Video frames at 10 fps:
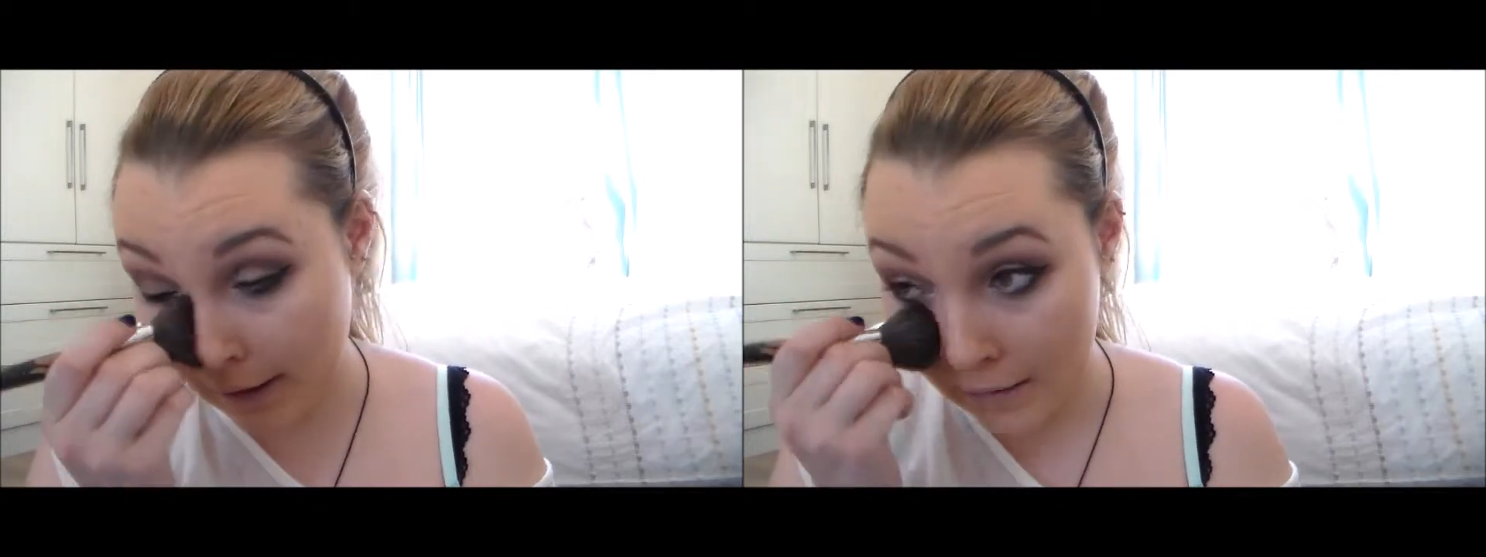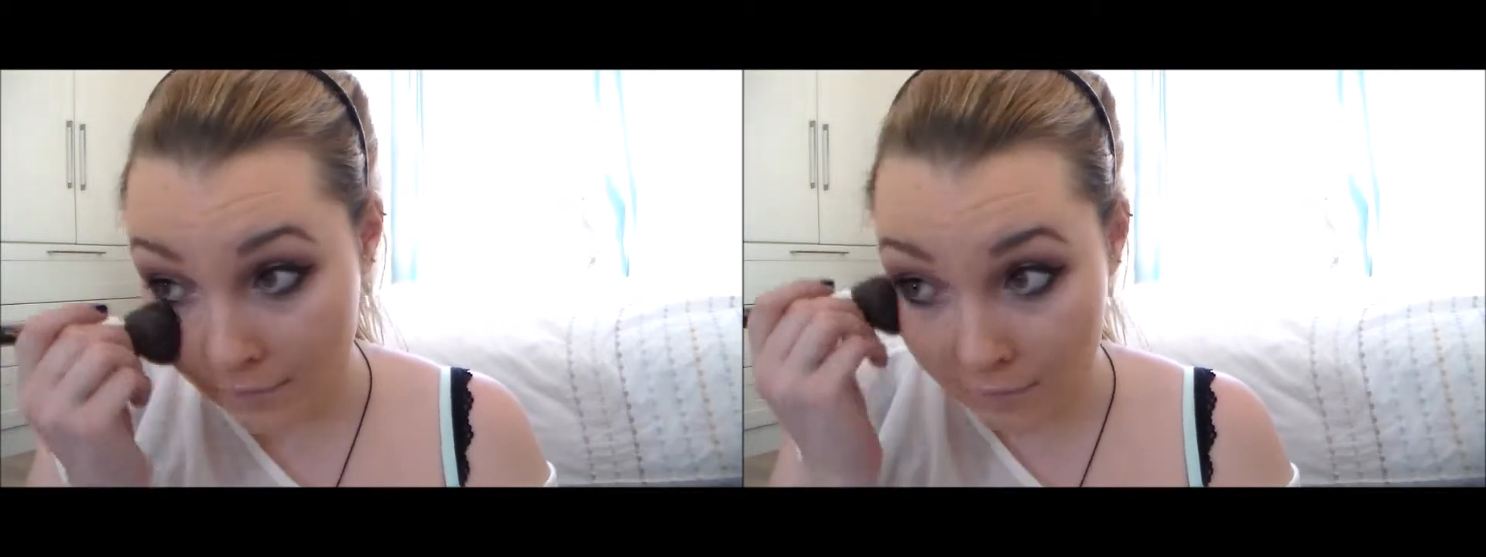
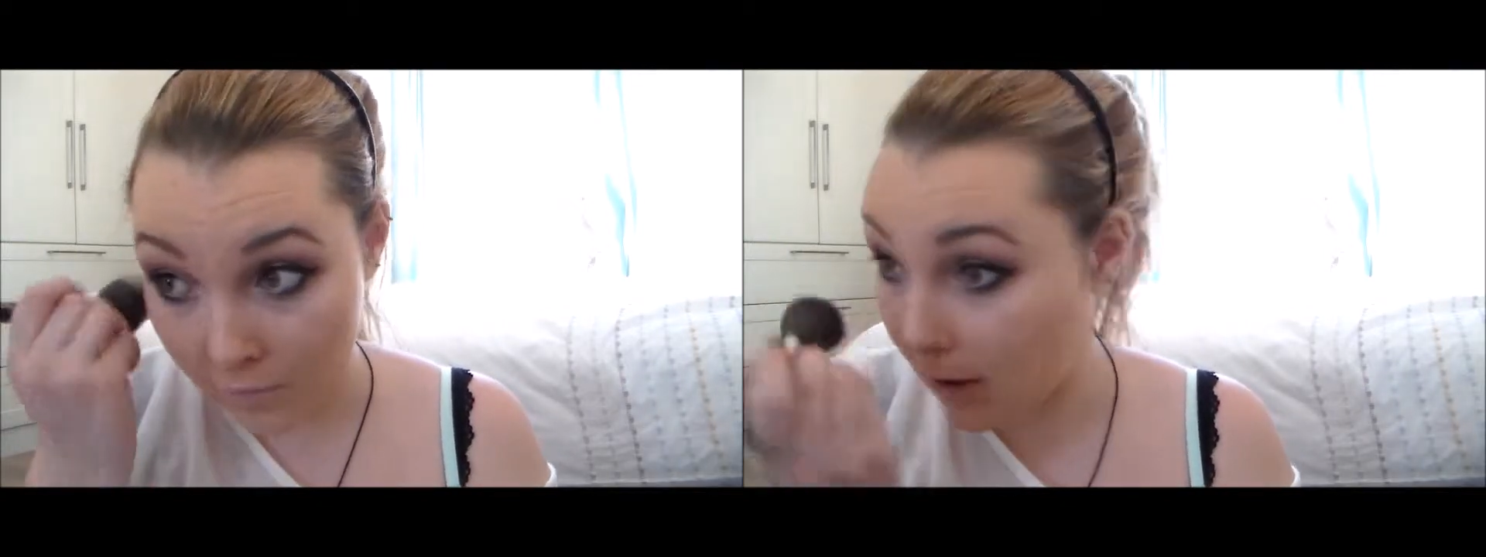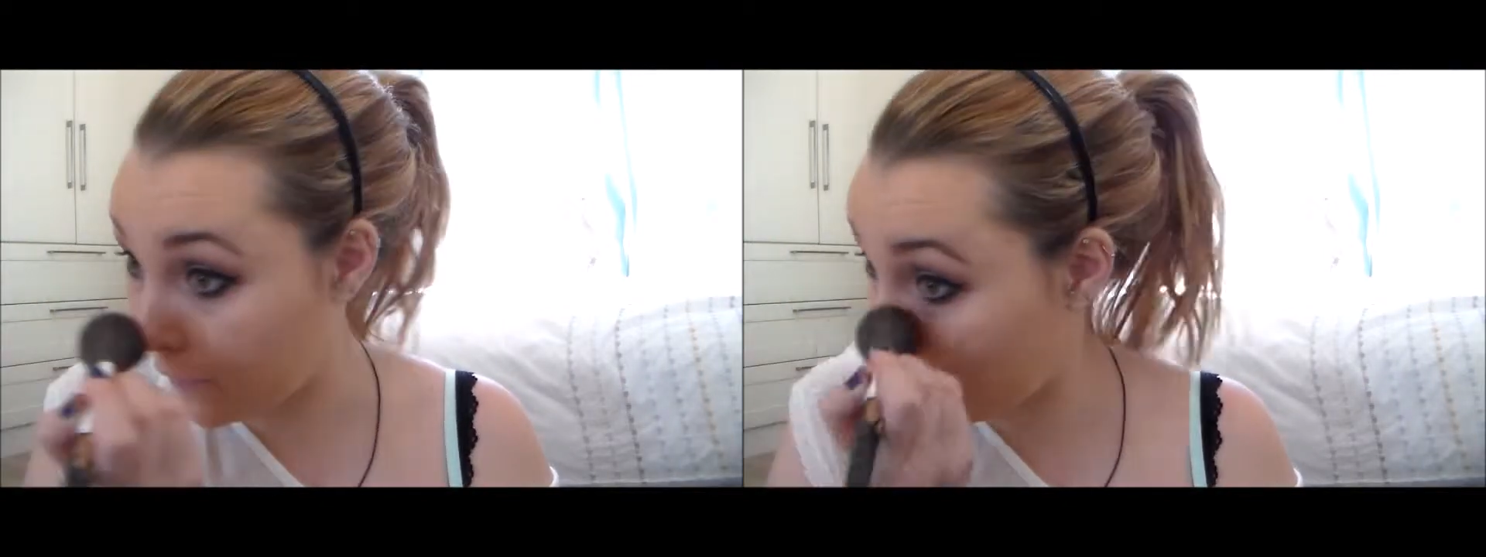any
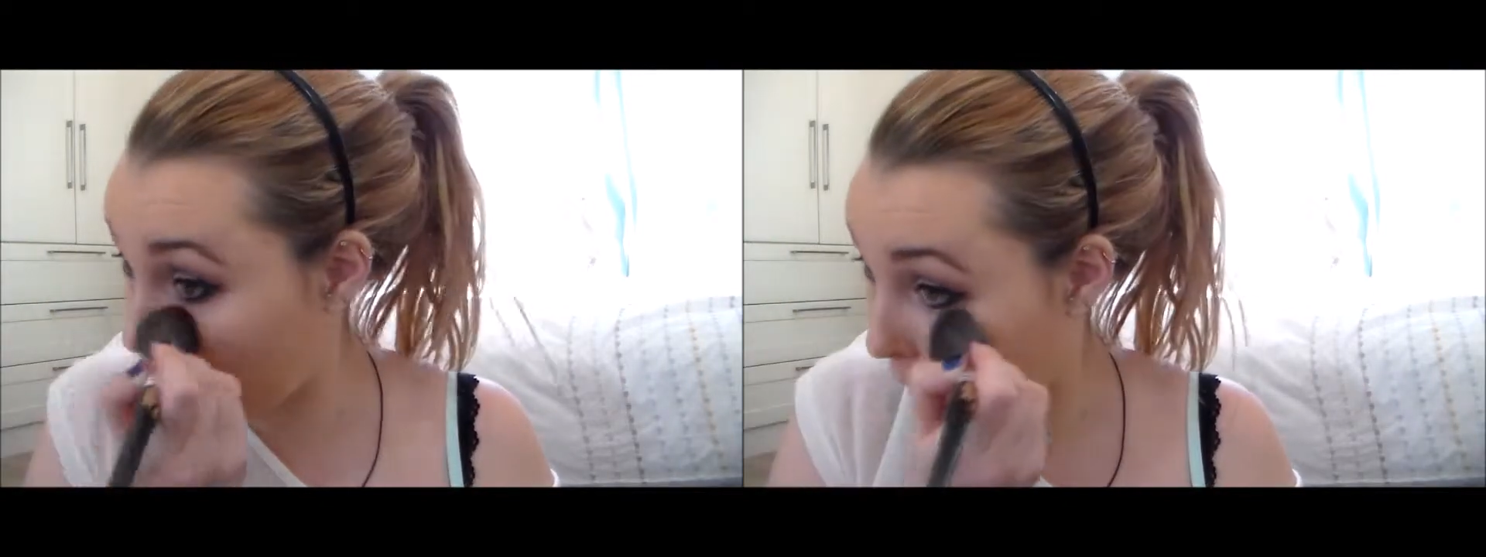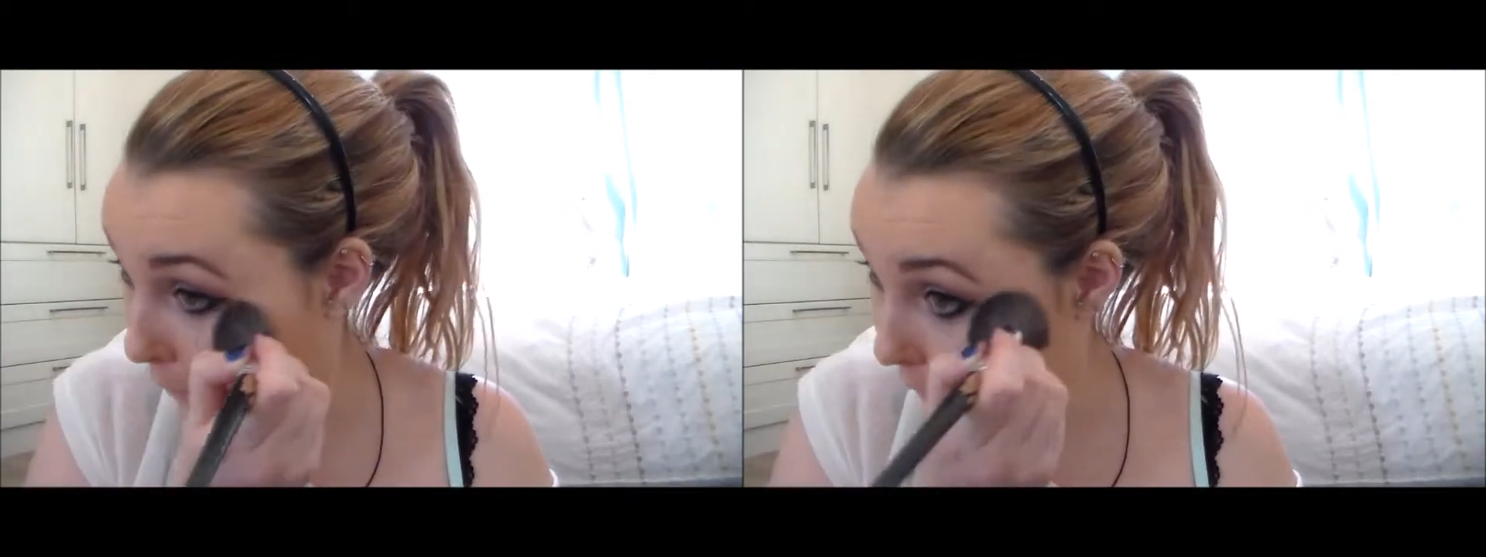fallout
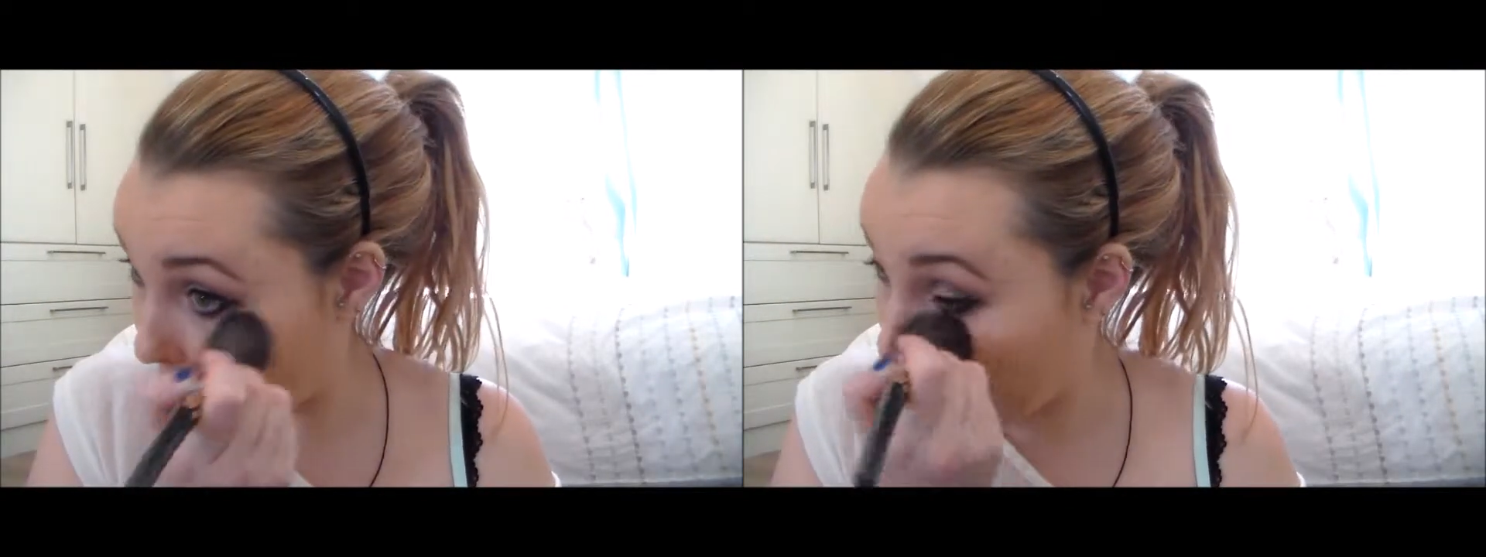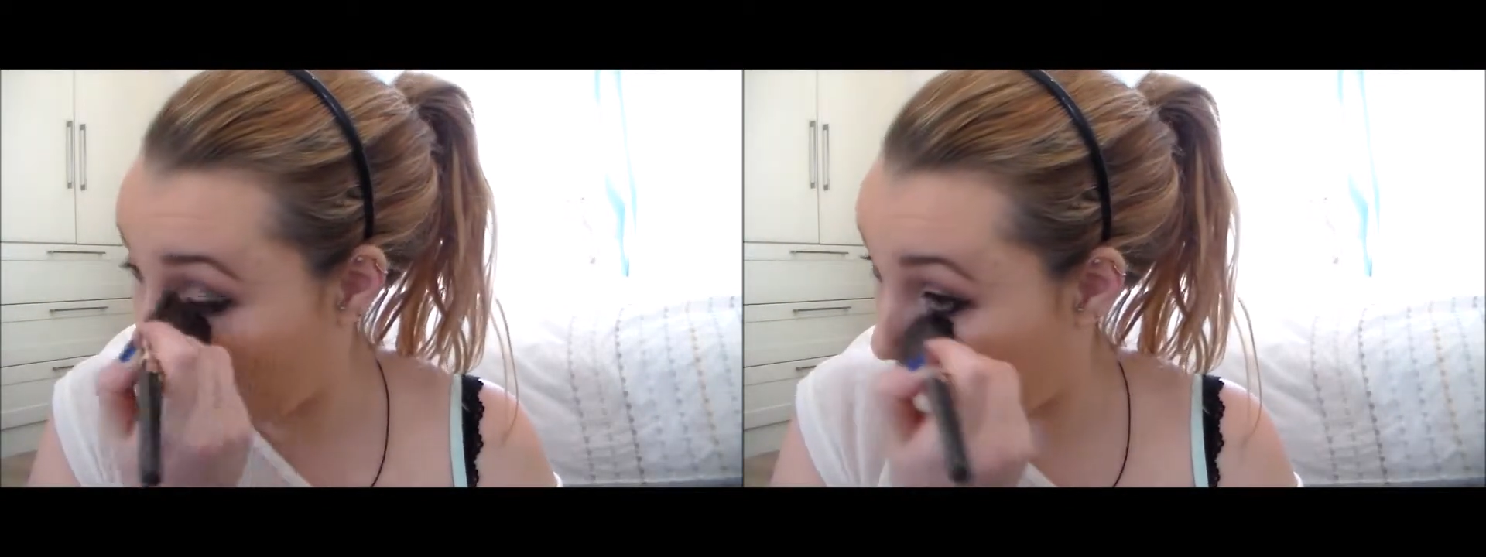that could
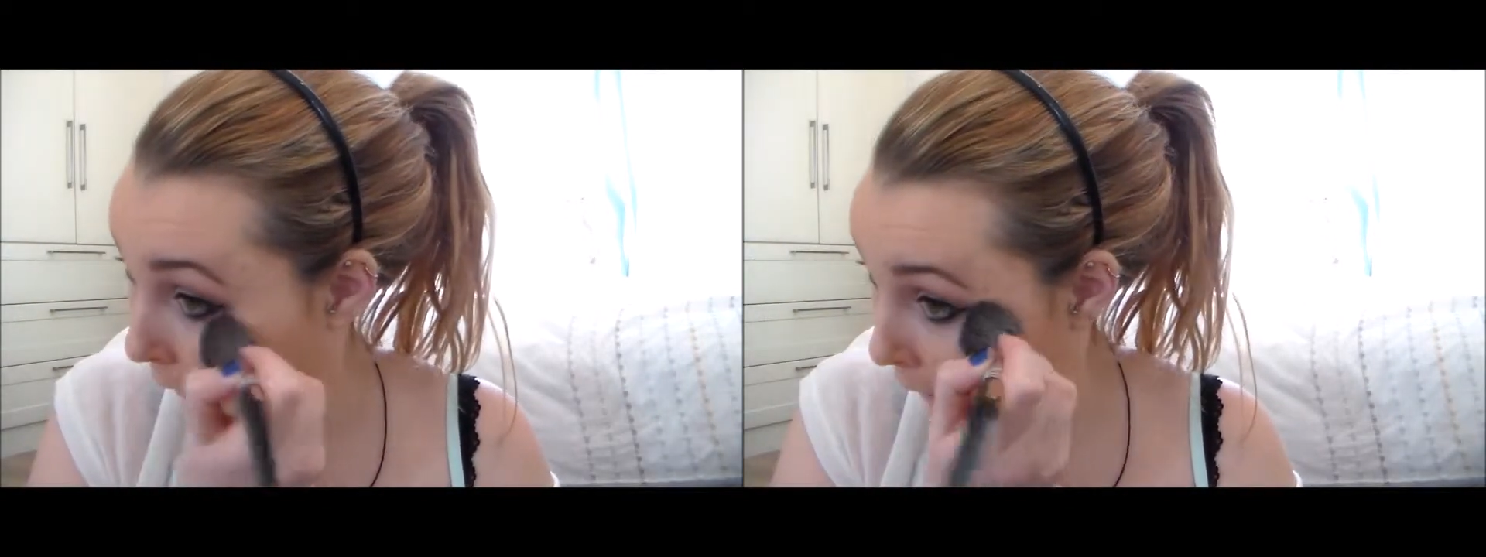be there.